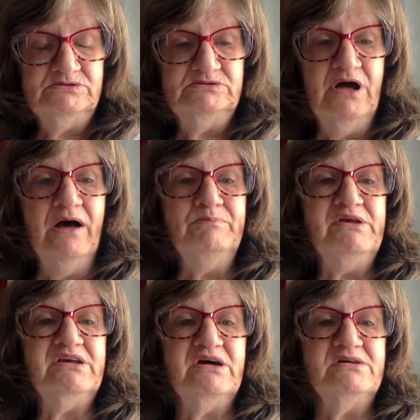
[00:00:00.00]
not
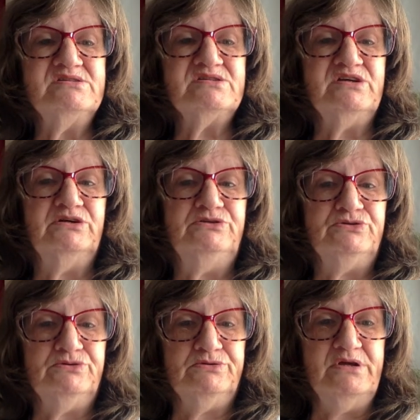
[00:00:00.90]
because
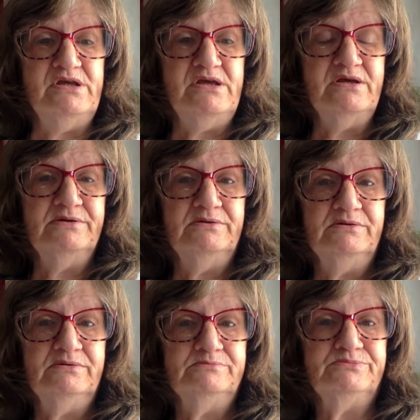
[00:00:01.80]
Kaduri
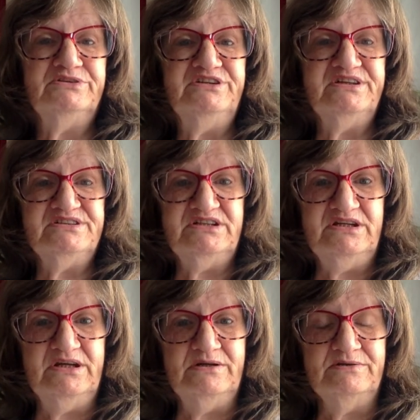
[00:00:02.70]
predicted
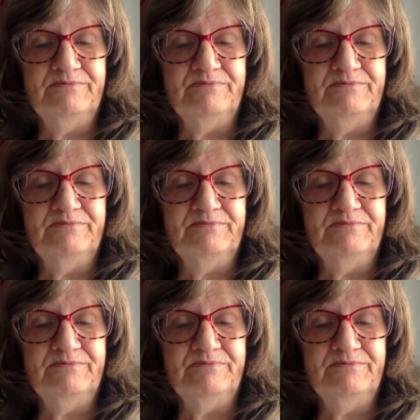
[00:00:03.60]
it.